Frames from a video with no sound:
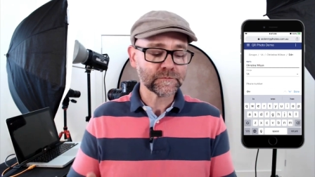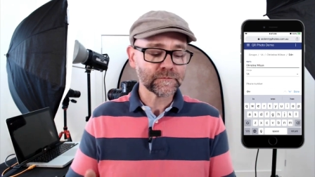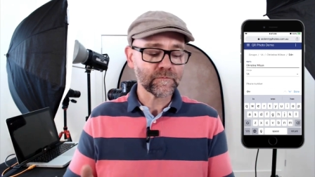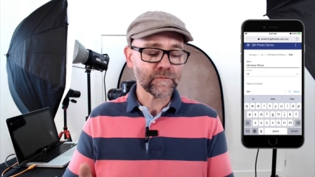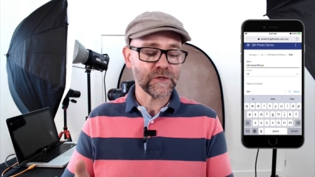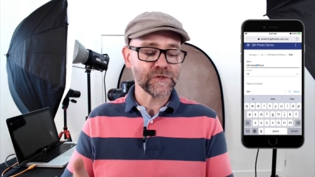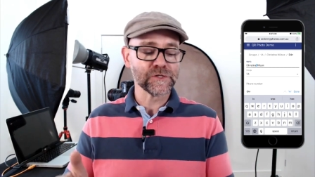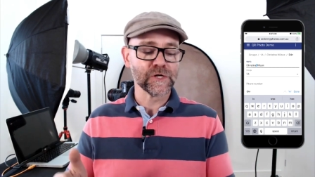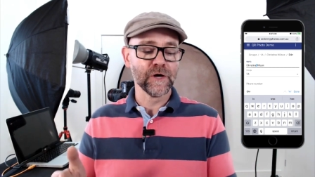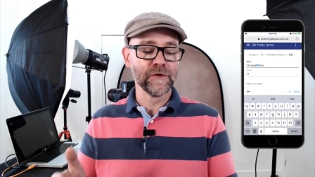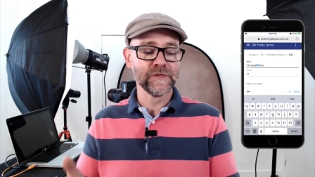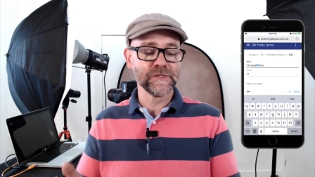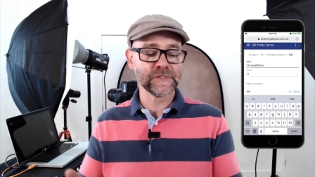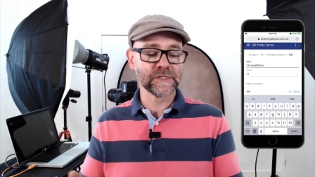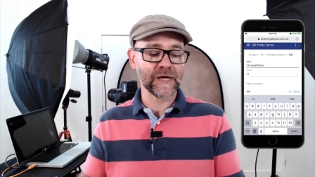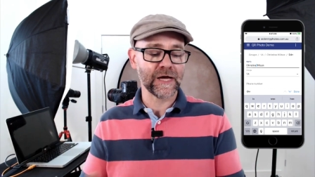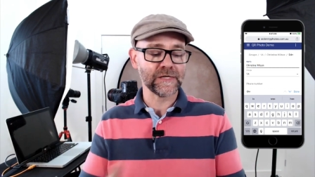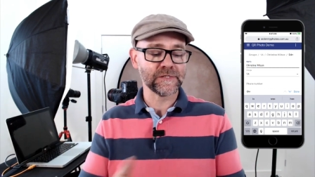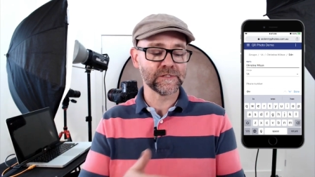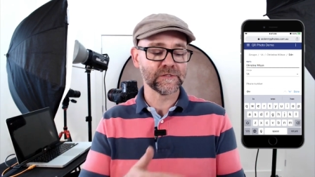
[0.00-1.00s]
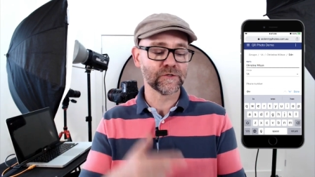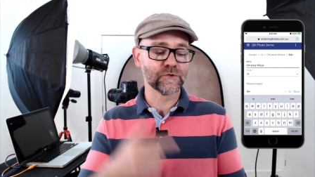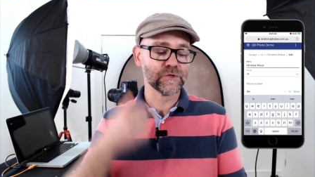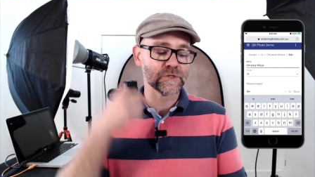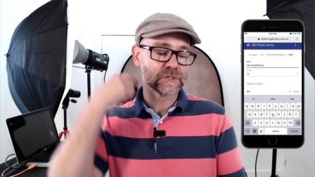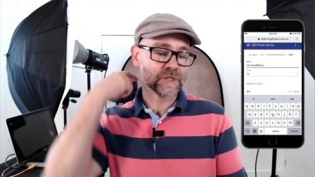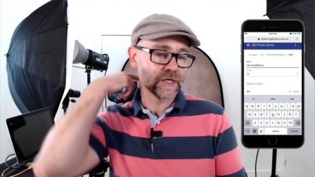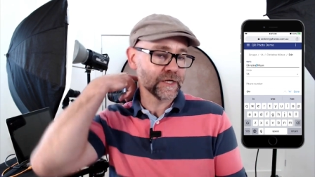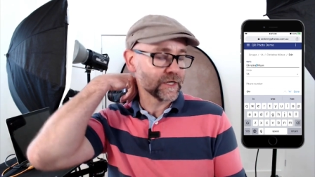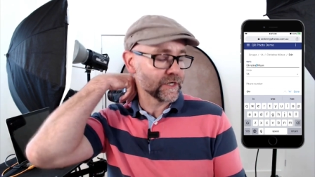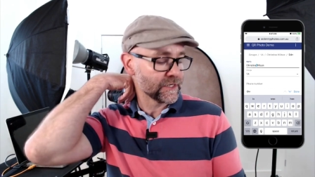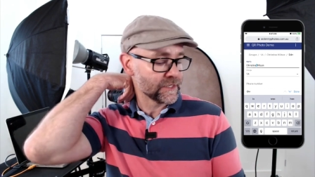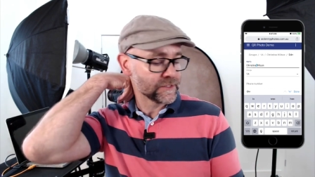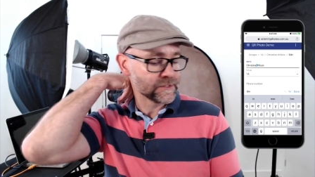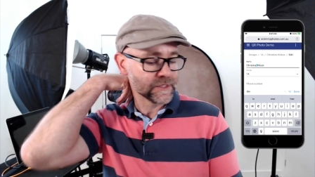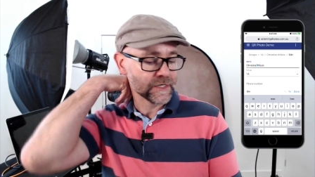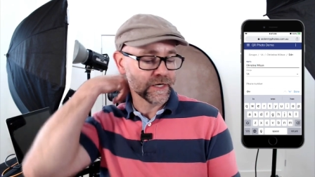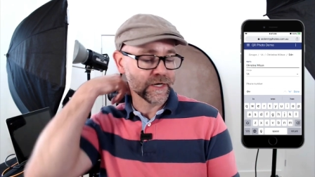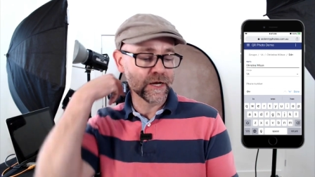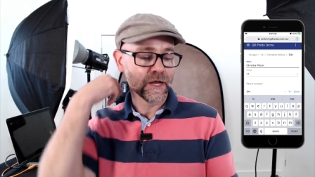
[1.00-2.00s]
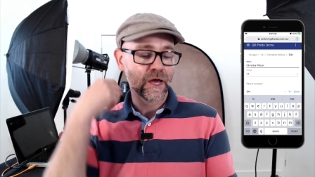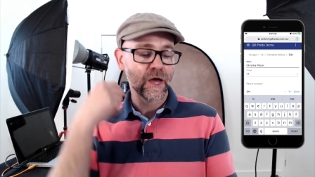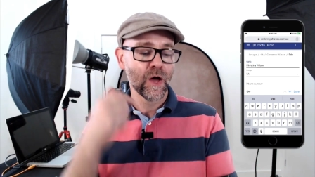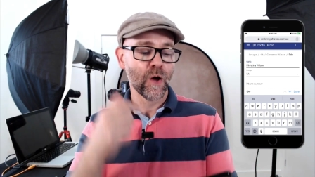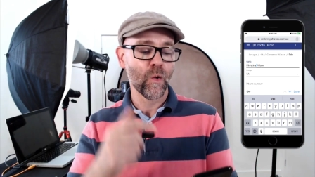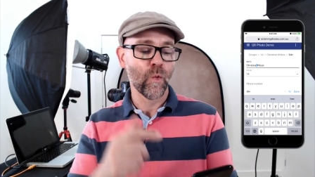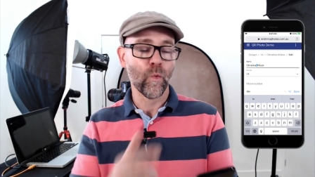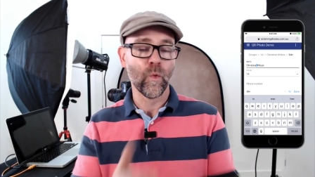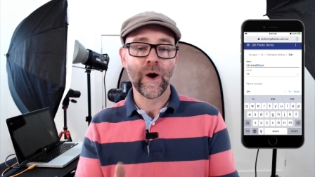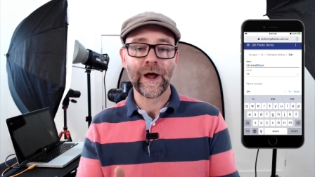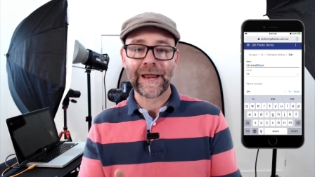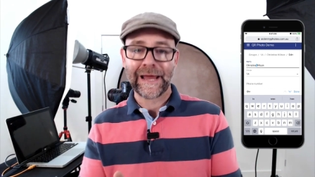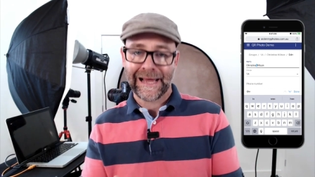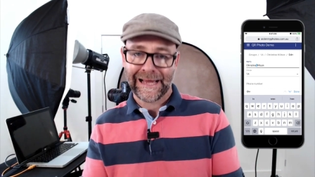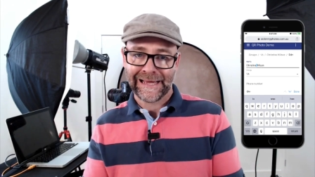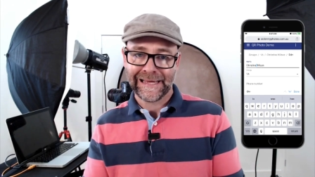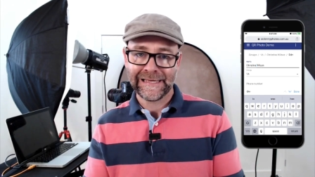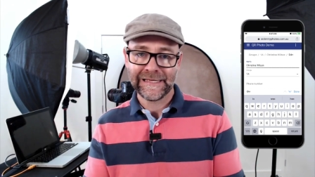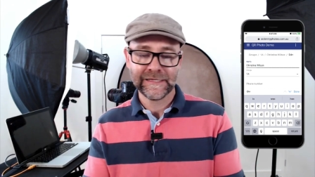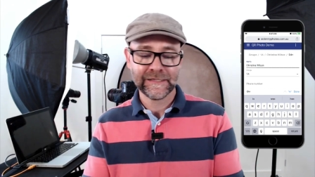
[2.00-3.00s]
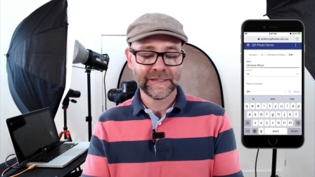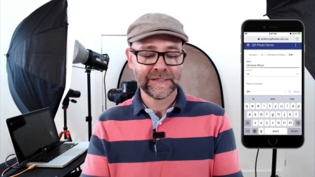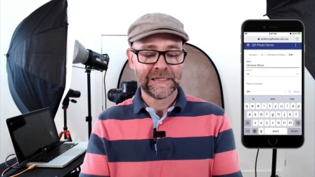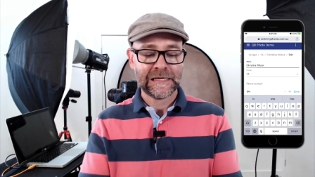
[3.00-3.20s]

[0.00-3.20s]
So in this case, Christina is in 1A.